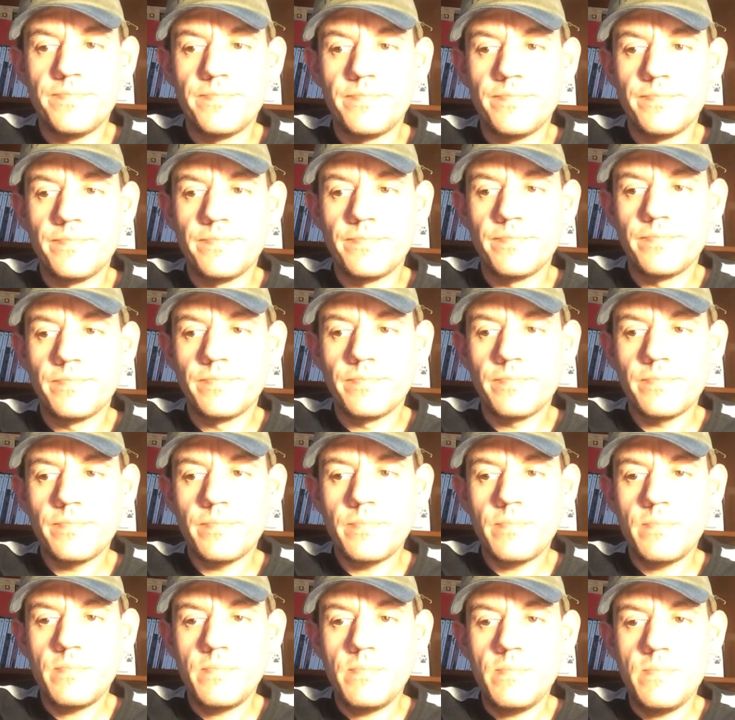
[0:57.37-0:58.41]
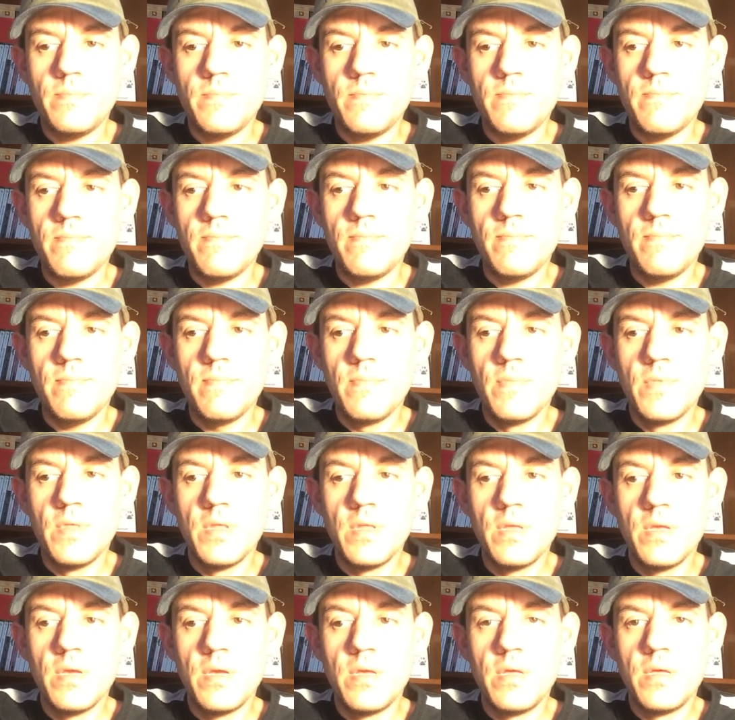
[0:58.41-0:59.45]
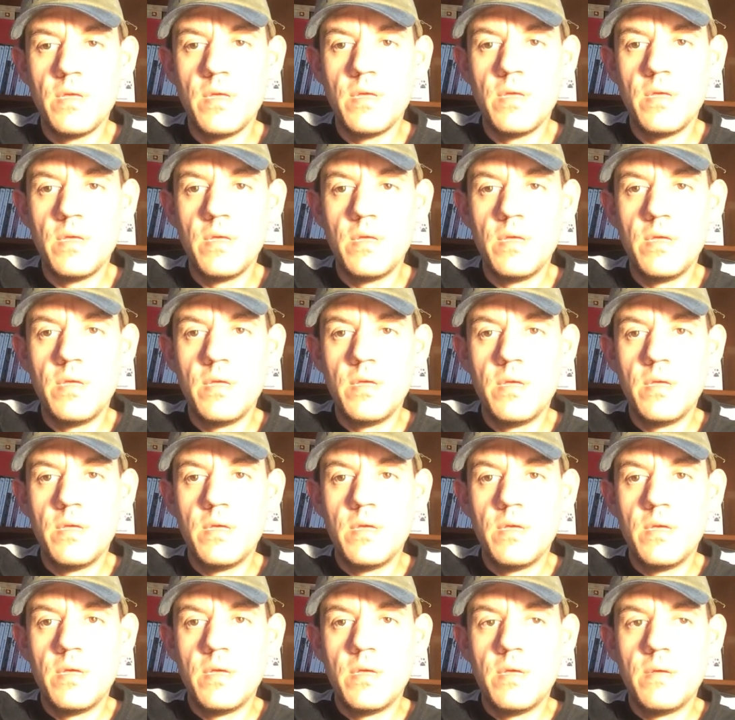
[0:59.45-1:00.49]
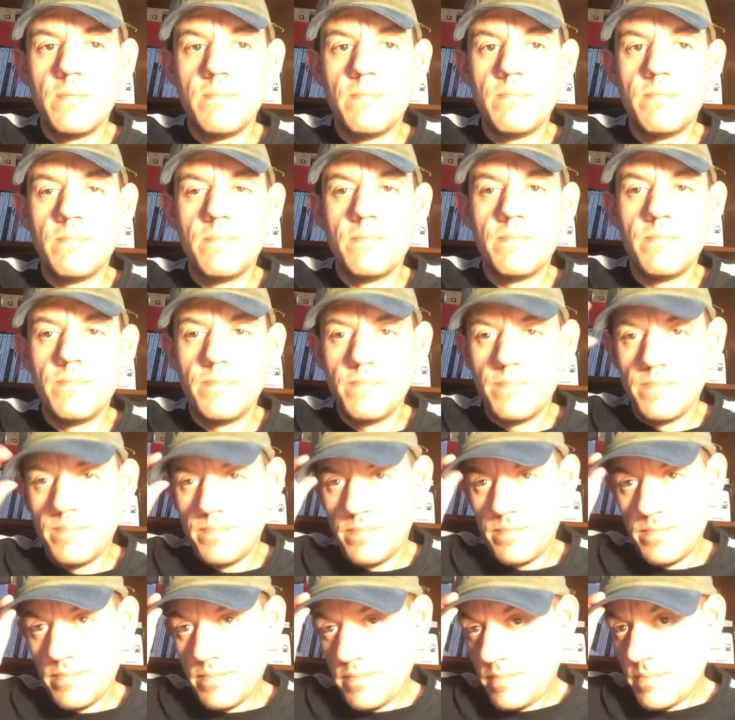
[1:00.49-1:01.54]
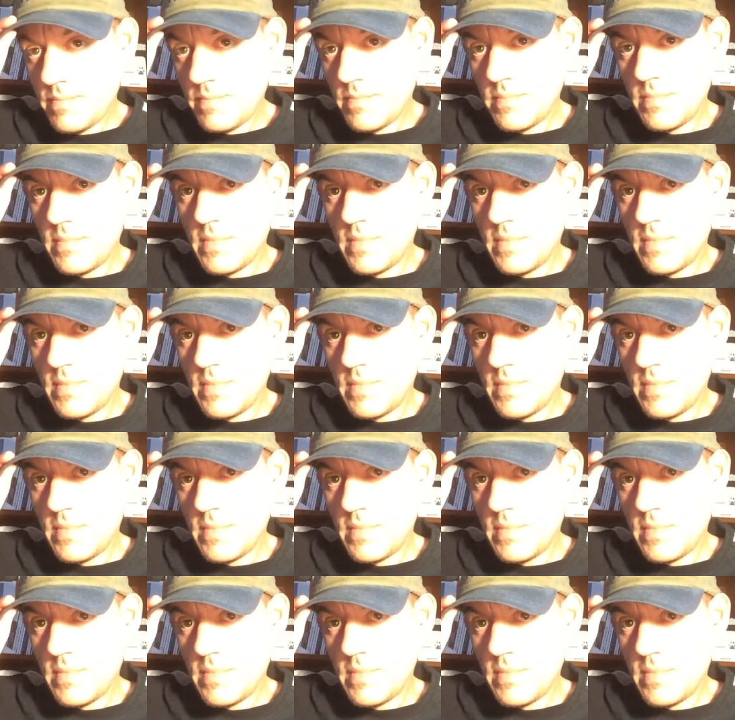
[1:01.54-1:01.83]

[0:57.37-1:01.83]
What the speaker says: (silence)